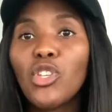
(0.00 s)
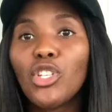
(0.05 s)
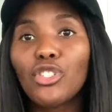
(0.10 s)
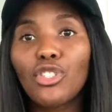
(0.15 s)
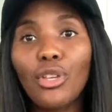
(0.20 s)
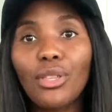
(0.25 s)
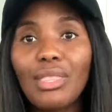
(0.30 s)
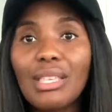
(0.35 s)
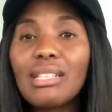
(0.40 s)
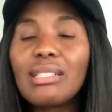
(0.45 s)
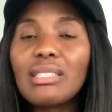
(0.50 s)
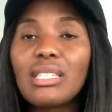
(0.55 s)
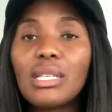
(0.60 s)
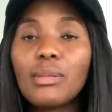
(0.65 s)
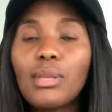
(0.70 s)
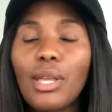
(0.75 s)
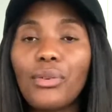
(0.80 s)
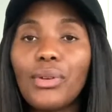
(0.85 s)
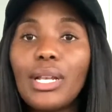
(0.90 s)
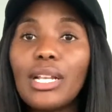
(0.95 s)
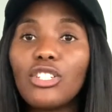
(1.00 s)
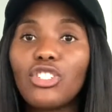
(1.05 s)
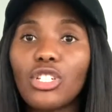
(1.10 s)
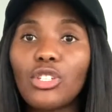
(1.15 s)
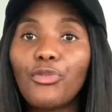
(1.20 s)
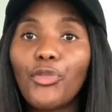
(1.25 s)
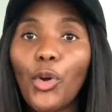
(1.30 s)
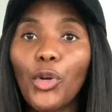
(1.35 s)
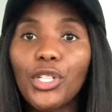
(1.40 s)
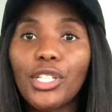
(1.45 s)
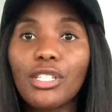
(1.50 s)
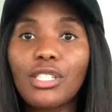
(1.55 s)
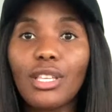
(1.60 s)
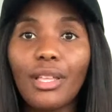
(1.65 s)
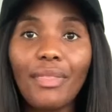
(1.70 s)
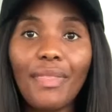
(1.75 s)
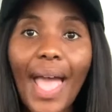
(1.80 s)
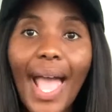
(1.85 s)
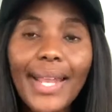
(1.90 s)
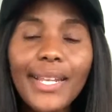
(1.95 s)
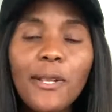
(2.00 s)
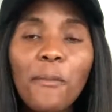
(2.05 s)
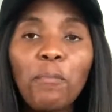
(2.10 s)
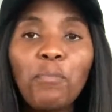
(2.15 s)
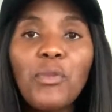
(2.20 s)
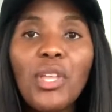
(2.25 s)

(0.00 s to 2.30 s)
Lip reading: So these tips are really just focused on that.